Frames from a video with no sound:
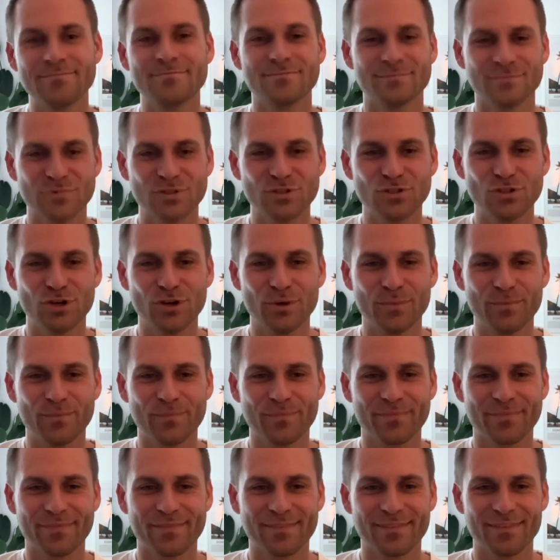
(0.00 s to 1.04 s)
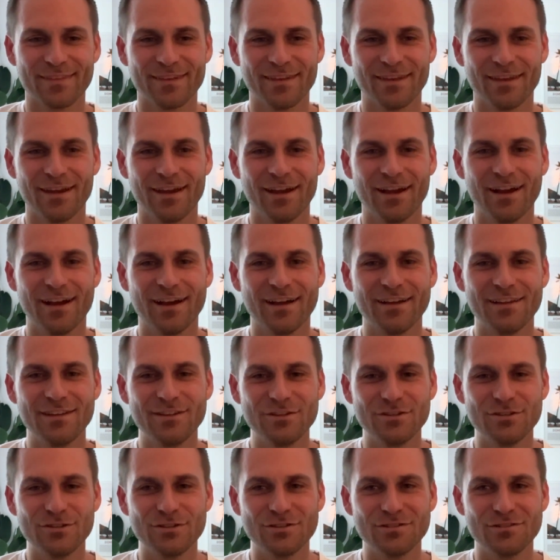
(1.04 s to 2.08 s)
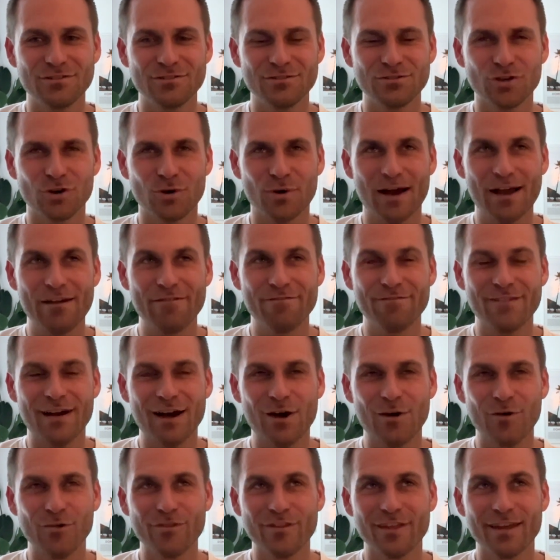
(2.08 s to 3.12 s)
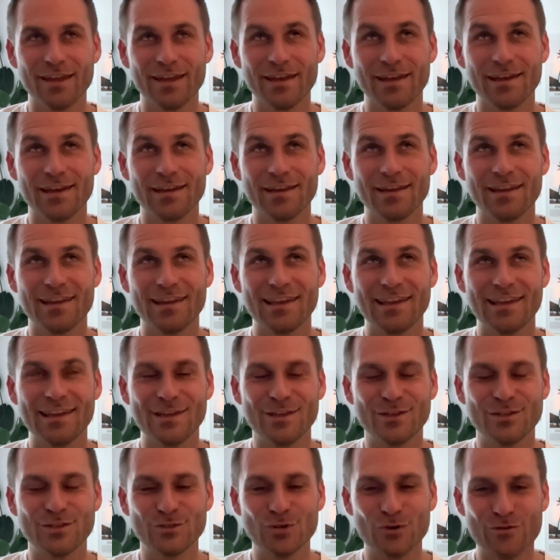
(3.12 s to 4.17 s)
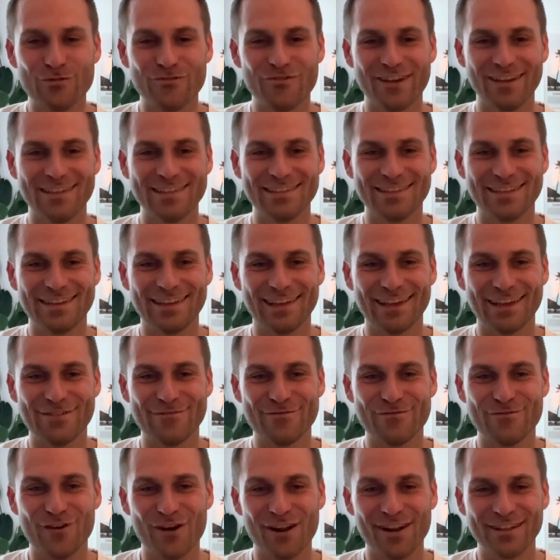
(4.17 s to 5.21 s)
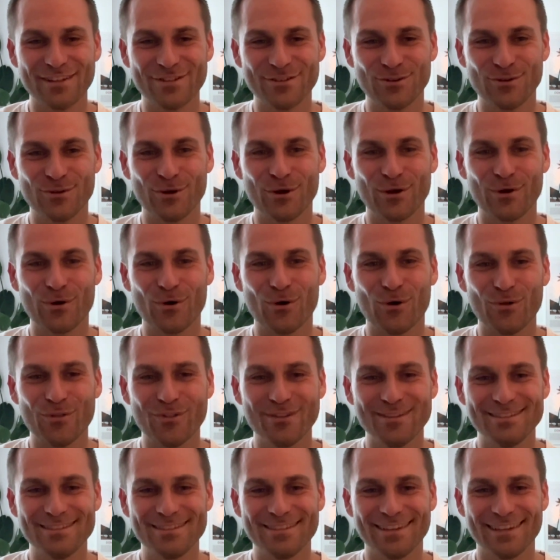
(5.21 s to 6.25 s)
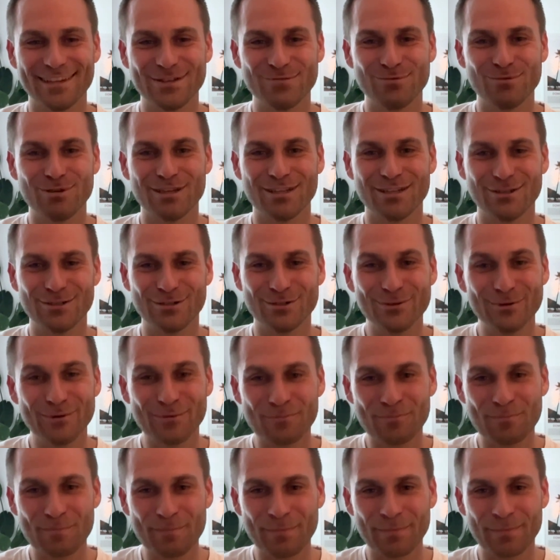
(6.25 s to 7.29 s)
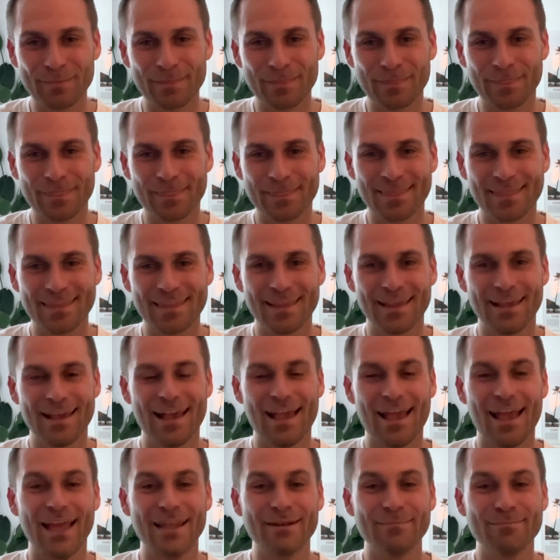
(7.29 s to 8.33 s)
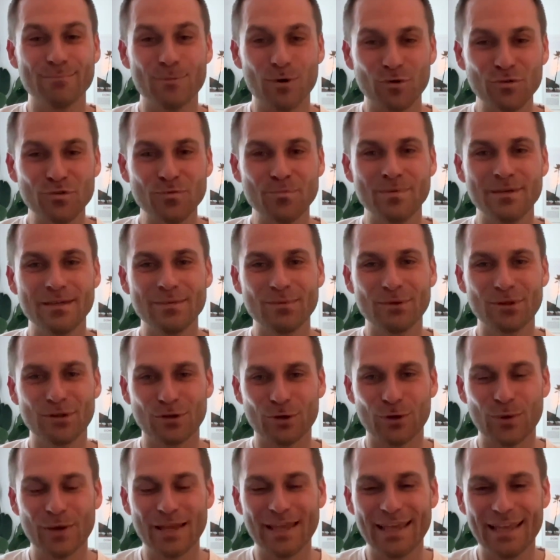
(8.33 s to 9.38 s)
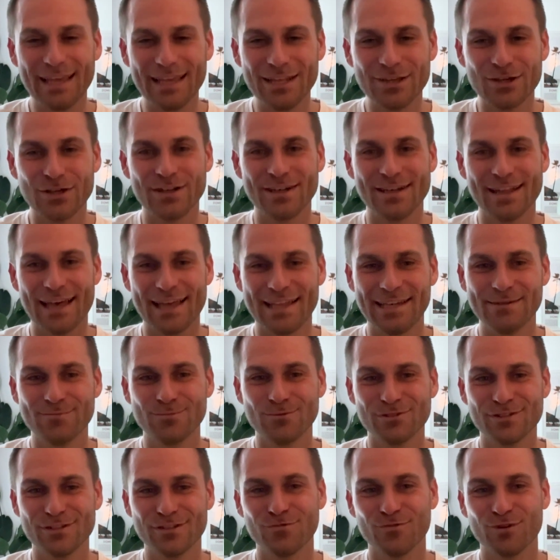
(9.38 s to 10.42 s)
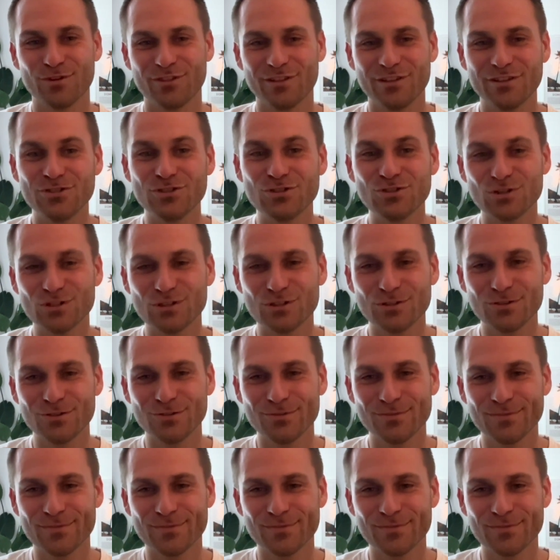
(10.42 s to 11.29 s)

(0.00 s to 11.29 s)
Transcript: what you've released? That'd be really nice to hear. So I found that it's so fascinating and fun to look at all these things we can do. And most people know 80 or 90% of what they should do,